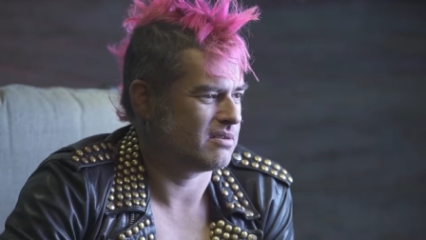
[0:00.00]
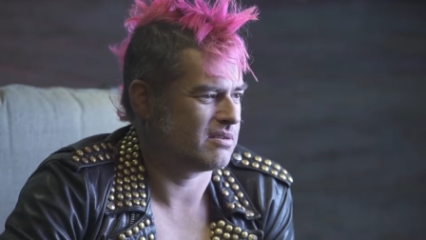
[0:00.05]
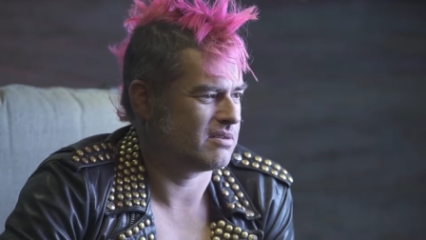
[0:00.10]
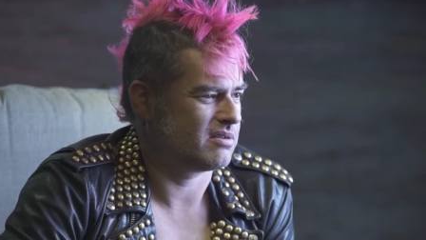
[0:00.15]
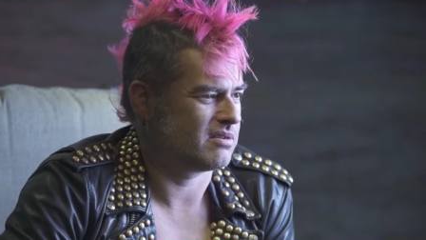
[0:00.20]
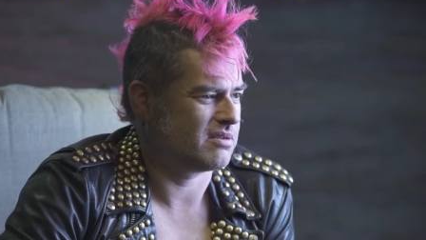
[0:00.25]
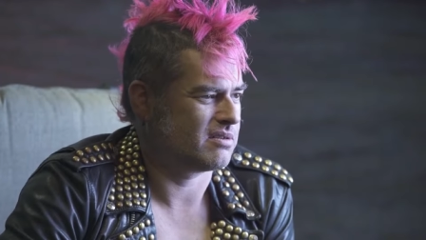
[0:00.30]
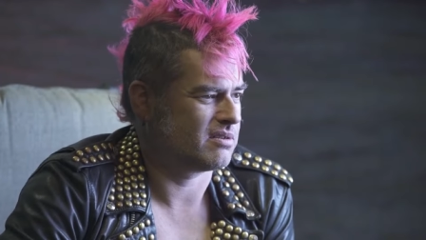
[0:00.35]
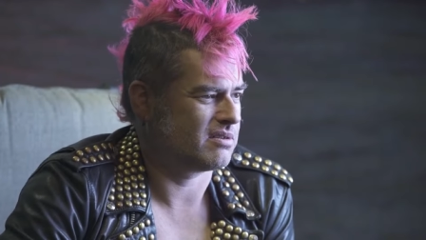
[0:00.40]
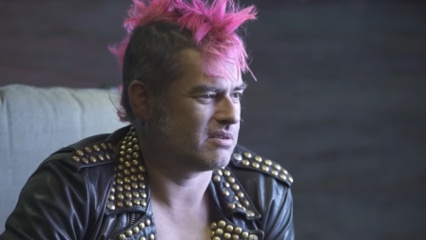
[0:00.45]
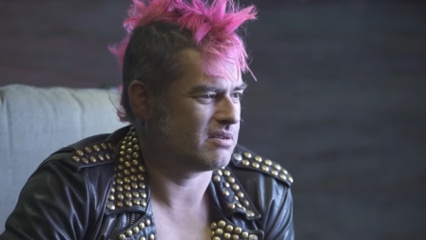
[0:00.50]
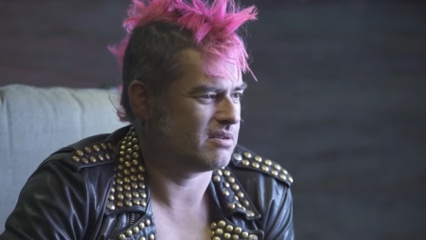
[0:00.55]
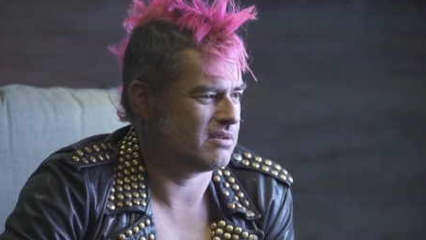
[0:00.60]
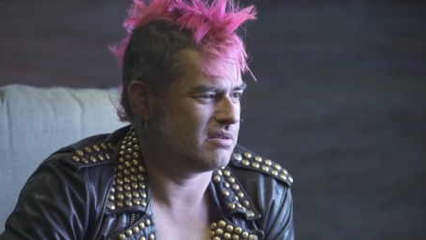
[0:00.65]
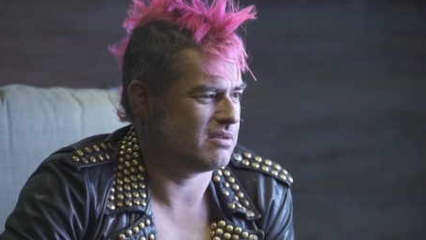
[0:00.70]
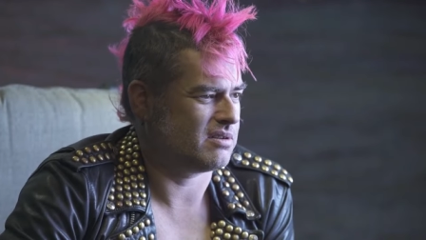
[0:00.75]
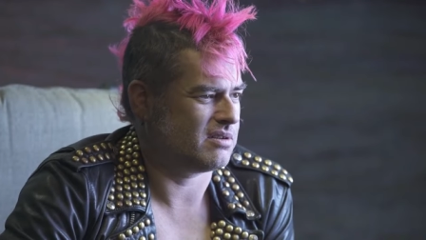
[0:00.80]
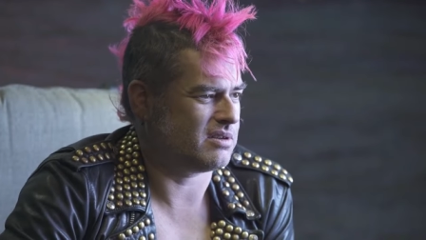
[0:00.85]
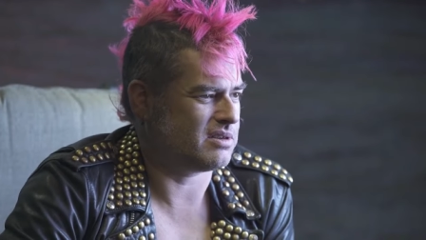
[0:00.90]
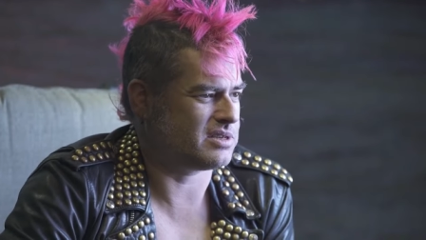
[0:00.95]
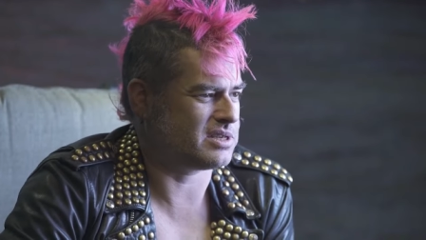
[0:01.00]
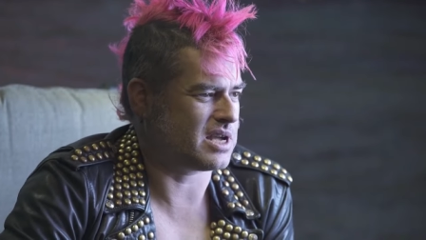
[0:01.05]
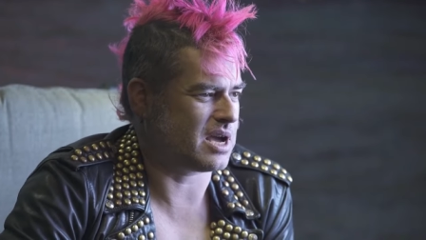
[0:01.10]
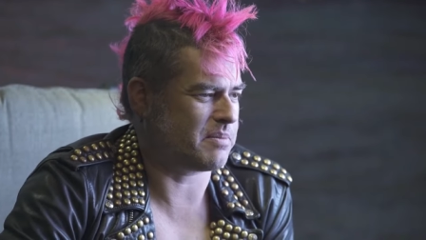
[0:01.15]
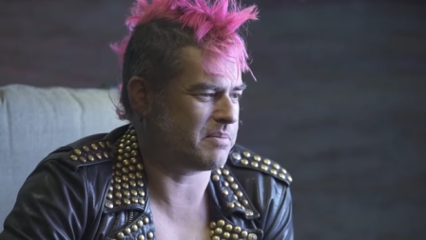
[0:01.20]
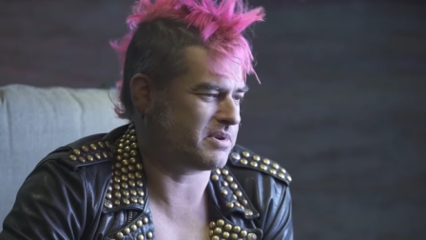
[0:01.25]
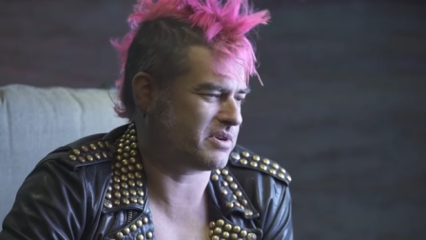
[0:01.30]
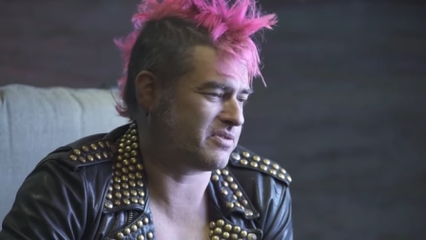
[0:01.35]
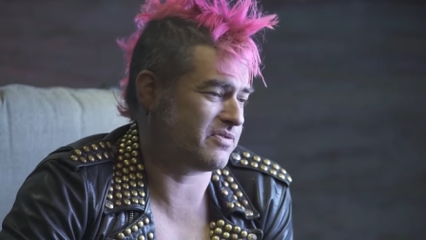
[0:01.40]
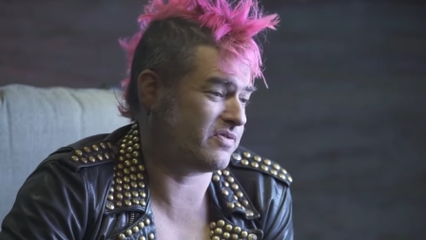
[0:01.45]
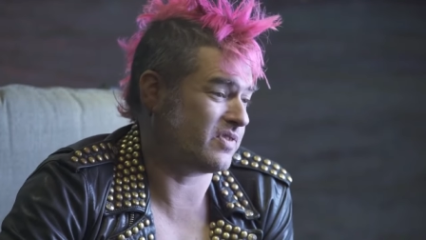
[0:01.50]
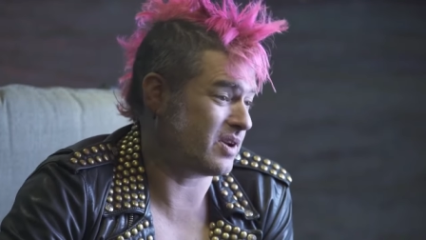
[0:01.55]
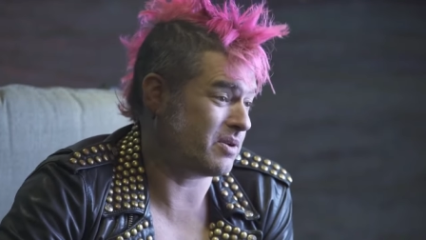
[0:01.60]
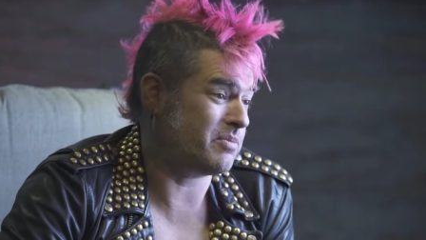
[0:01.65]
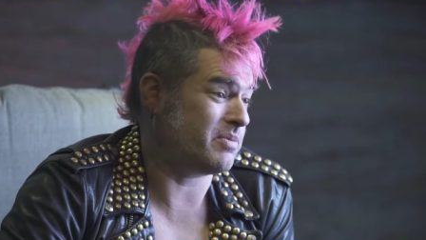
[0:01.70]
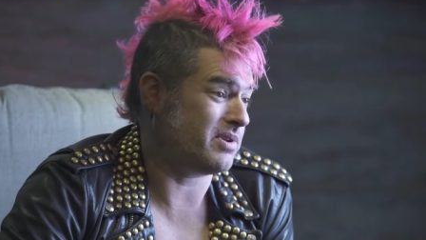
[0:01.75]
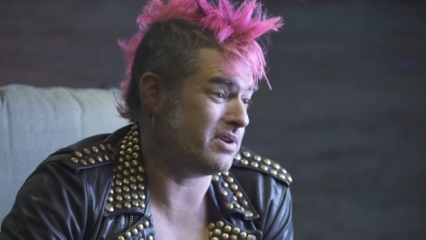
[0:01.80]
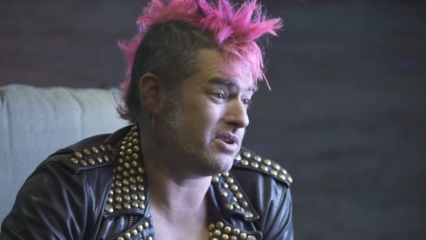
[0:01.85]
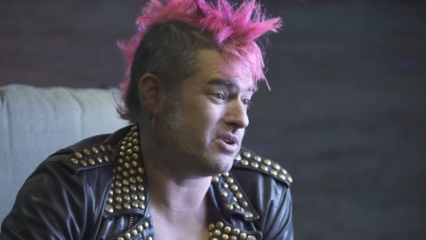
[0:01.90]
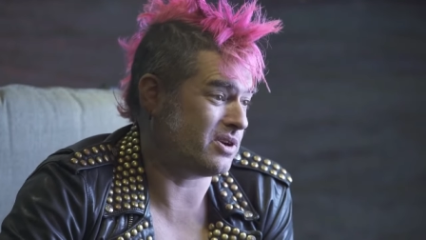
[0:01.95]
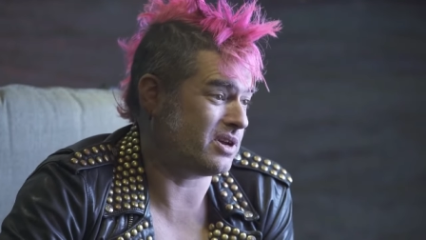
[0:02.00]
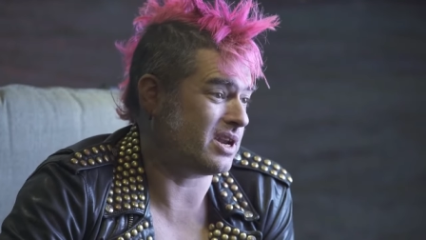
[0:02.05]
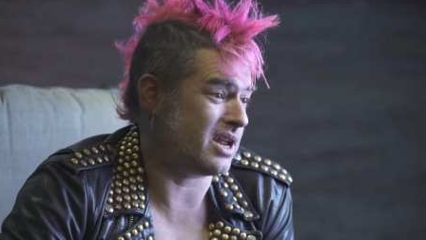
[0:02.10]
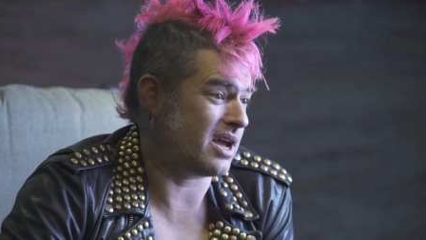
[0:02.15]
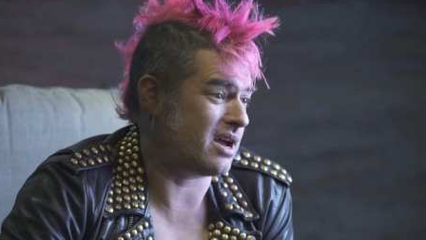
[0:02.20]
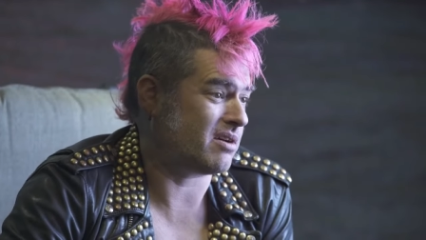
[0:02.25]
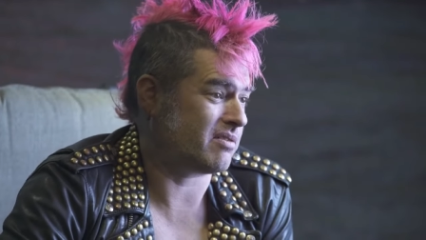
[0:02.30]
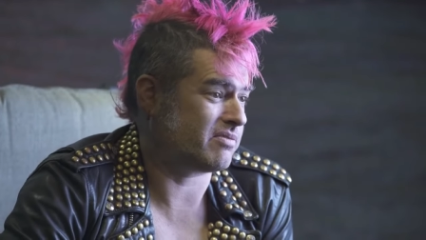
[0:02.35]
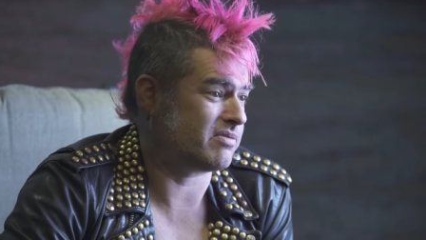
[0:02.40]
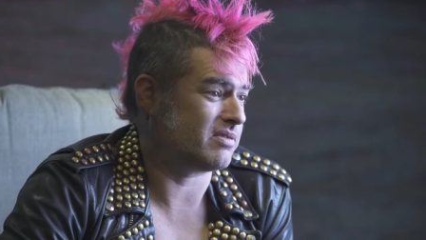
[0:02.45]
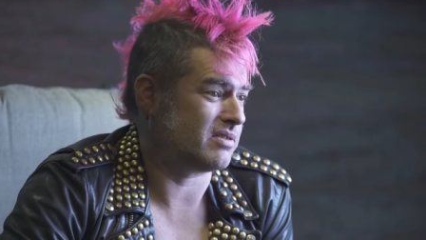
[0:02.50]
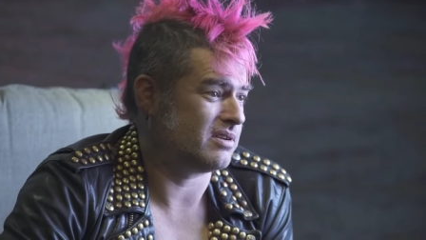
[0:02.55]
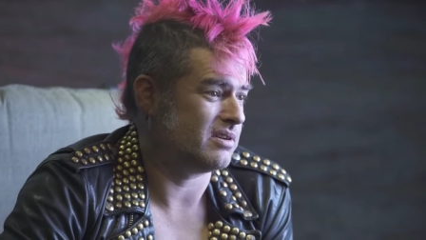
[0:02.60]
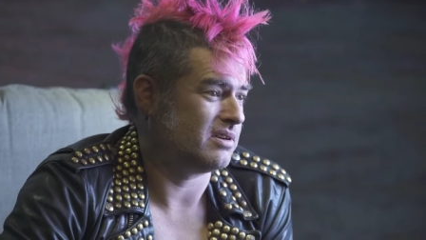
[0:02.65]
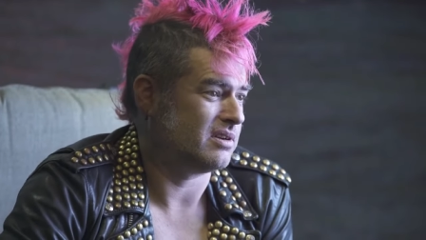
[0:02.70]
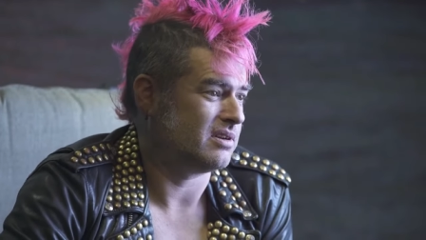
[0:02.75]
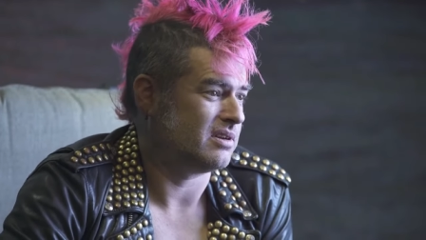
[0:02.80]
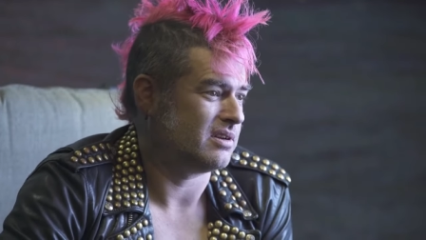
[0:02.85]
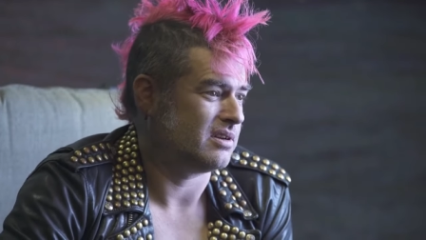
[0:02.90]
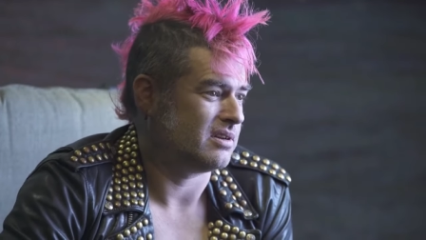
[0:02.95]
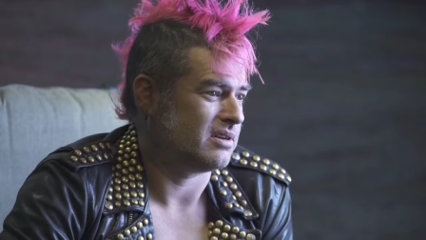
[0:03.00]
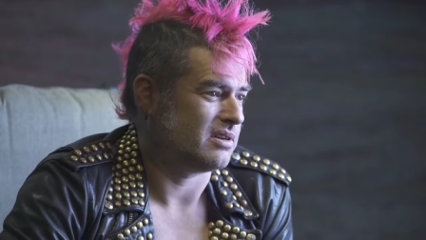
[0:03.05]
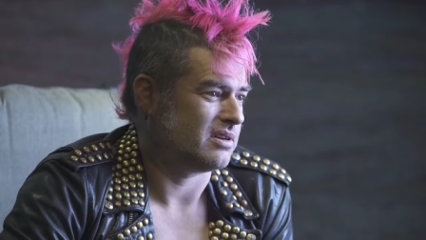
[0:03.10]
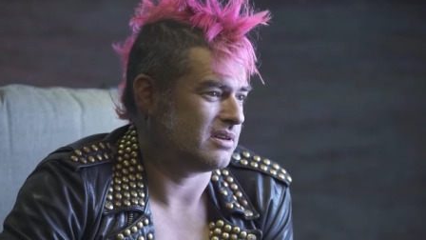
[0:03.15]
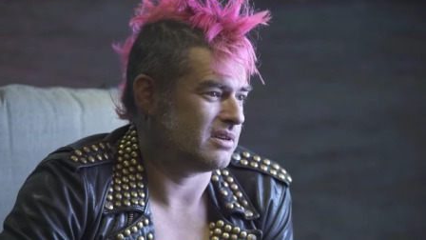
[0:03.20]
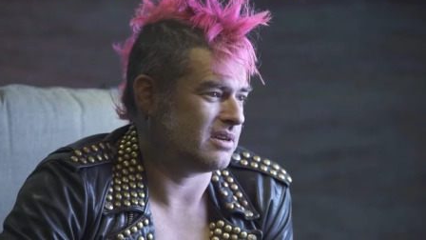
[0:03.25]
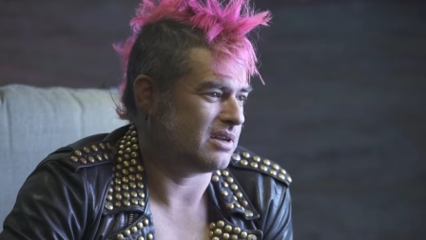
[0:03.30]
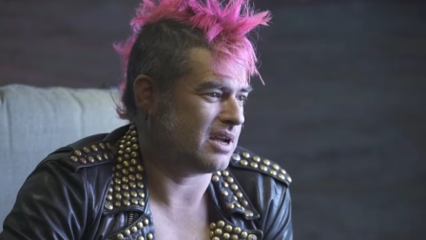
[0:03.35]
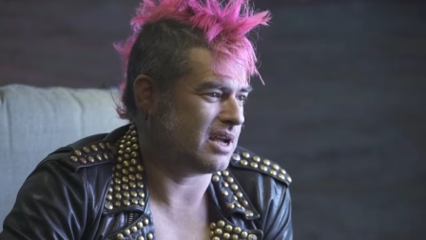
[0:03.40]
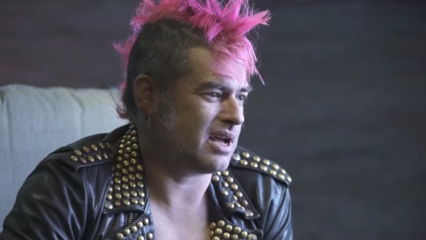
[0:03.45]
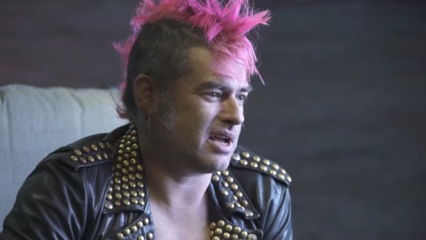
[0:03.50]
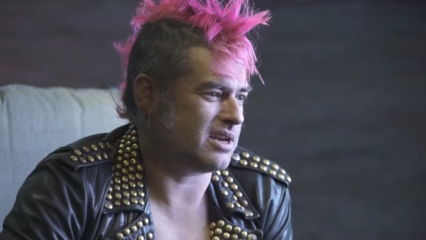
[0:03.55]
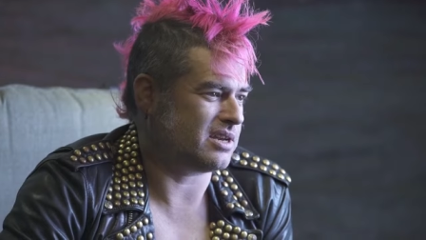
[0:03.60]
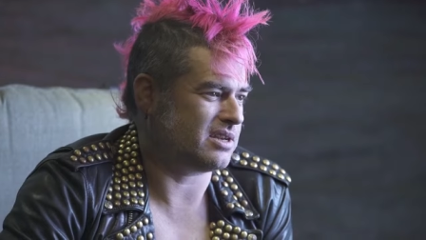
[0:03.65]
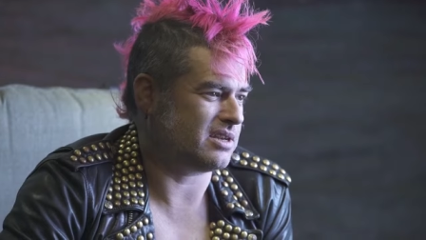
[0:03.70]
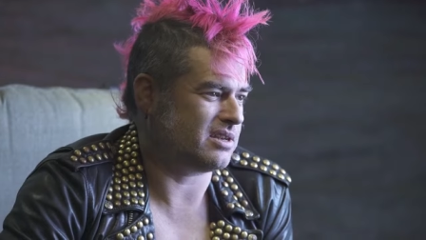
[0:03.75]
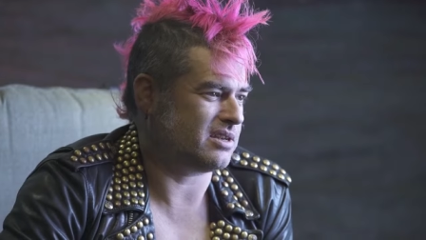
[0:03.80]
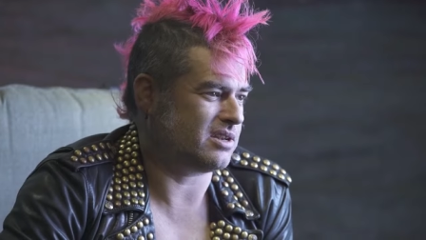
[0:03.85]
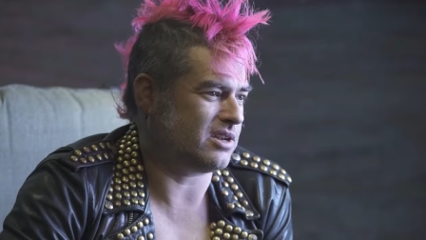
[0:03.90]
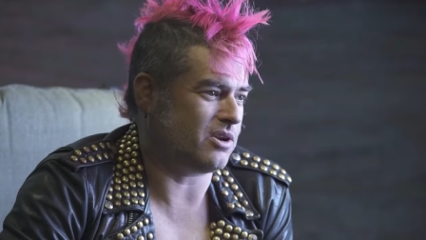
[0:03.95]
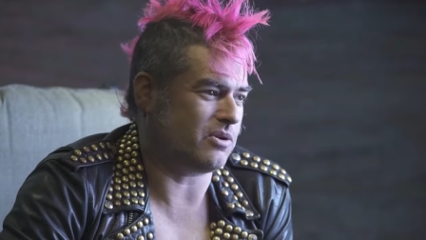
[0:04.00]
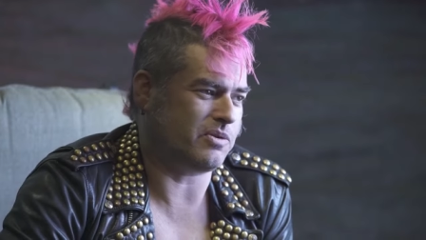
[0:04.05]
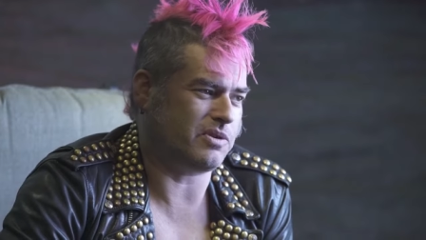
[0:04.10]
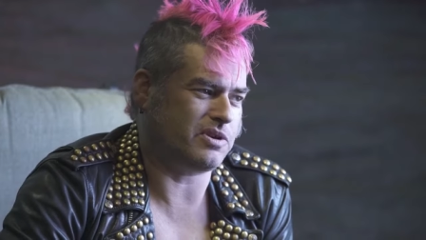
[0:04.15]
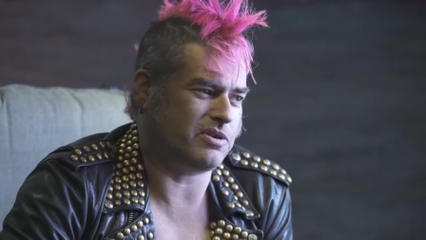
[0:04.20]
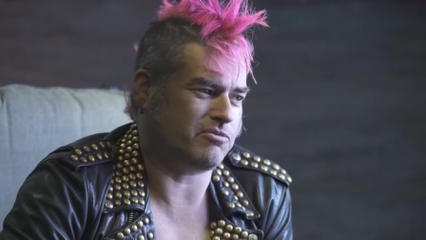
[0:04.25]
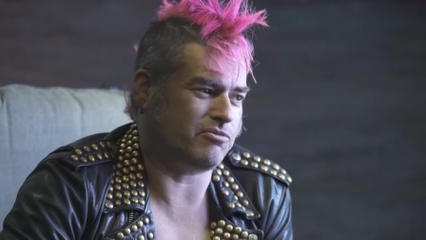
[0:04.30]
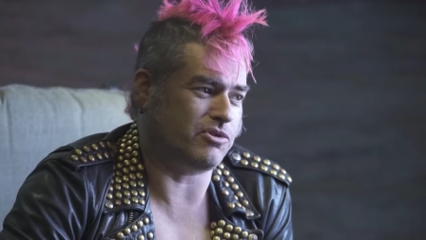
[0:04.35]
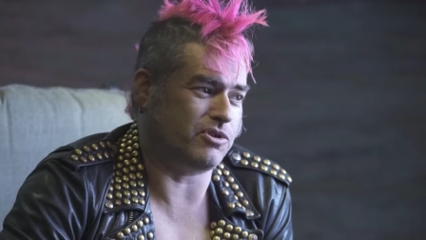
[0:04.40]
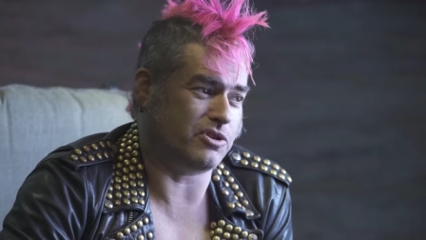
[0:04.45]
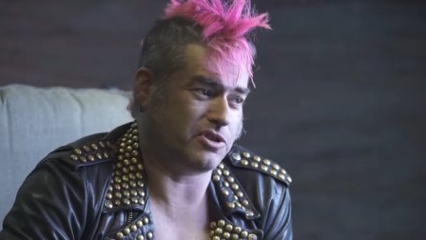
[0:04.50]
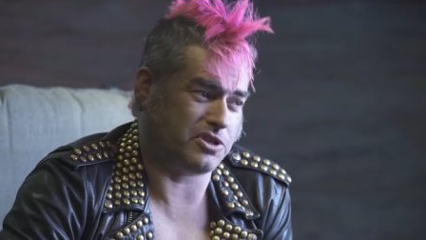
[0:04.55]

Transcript: artifacts such as brochures, photos, clothing, instruments, handwritten